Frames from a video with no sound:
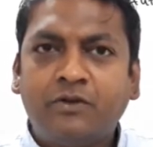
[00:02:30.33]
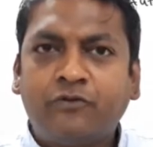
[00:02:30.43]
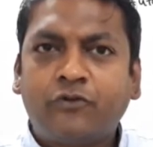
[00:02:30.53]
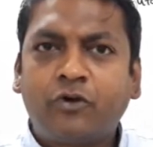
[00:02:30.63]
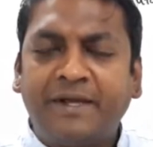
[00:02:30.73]

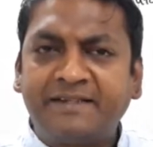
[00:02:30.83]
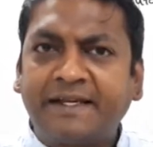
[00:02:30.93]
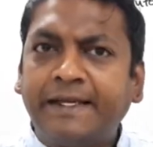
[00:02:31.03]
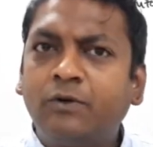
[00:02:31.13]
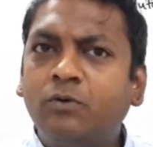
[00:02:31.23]
So
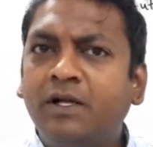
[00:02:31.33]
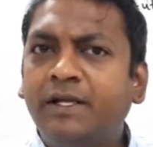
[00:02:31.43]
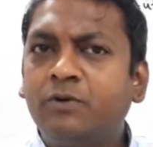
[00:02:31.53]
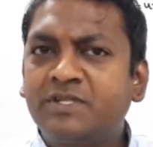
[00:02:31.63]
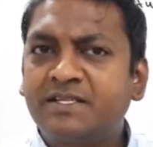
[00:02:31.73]
basically, Google
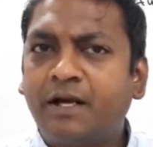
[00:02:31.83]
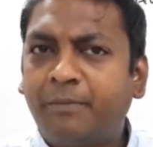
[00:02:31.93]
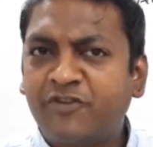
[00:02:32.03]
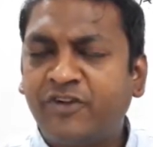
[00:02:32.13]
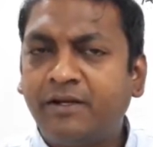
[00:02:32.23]
uses a
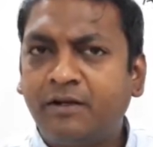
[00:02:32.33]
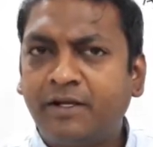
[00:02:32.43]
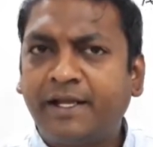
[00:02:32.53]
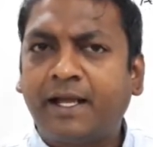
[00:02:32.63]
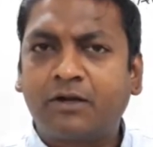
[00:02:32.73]
machine
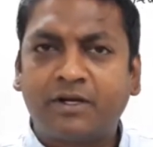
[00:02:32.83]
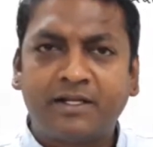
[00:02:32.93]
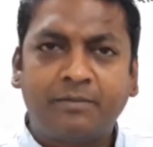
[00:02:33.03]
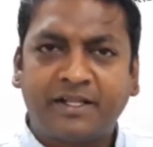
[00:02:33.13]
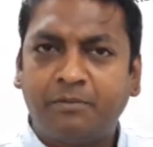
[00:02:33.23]
learning
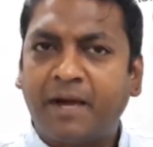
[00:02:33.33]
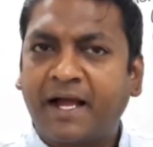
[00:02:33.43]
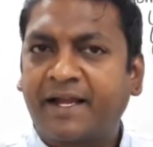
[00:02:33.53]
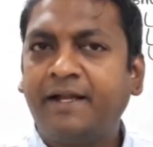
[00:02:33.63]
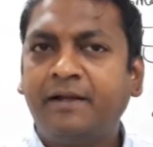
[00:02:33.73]
algorithm at the back
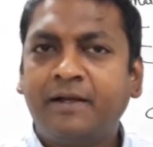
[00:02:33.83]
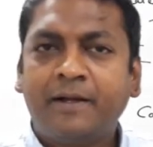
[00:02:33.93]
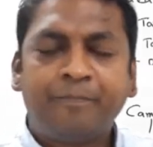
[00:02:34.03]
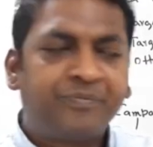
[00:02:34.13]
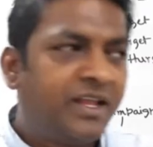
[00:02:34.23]
end
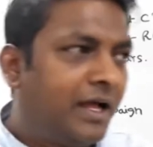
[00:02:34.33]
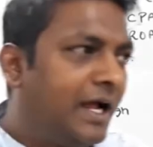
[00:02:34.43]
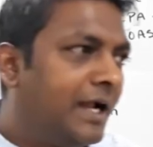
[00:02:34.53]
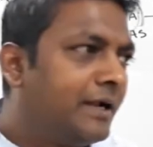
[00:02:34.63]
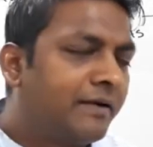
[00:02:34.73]

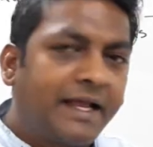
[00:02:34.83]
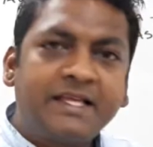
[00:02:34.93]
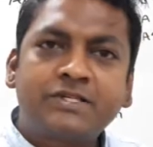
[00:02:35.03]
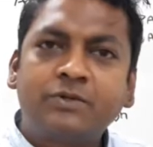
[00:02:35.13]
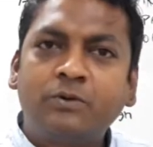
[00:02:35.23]
and
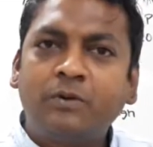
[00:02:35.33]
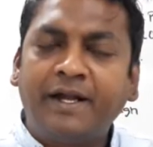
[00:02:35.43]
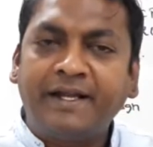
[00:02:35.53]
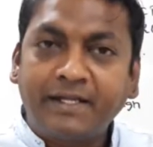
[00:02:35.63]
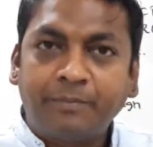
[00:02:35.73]
tries to
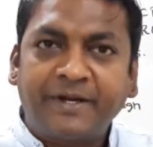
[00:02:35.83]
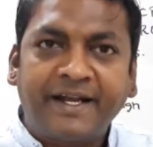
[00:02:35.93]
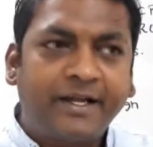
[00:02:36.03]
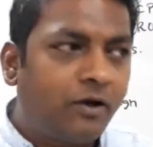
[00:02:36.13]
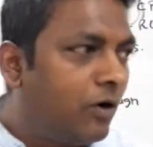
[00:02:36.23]

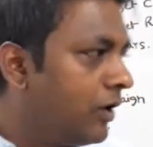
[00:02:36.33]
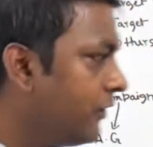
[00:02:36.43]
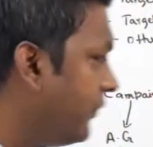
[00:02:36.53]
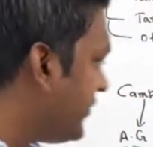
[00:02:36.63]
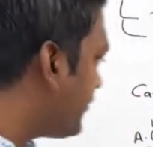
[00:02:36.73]
interpret on
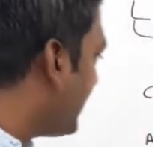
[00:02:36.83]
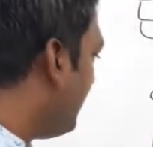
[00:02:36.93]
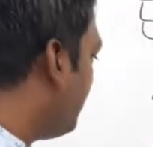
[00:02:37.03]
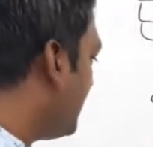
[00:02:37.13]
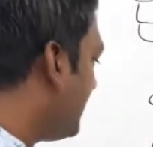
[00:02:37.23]
which
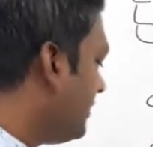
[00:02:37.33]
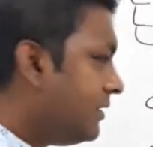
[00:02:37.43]
keyword